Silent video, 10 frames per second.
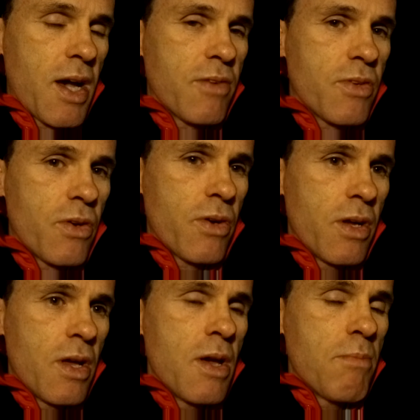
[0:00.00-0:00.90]
after
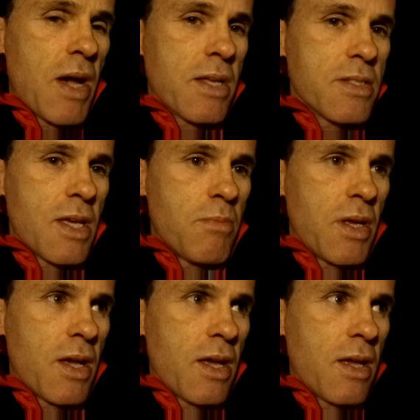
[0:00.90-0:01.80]
Marcus sent
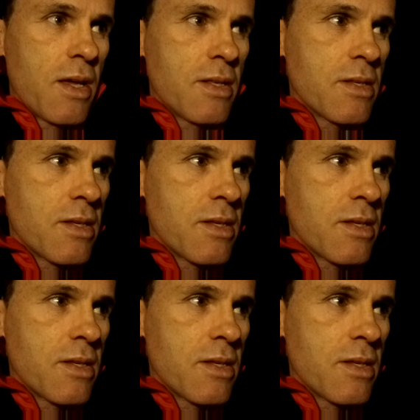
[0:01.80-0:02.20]
me a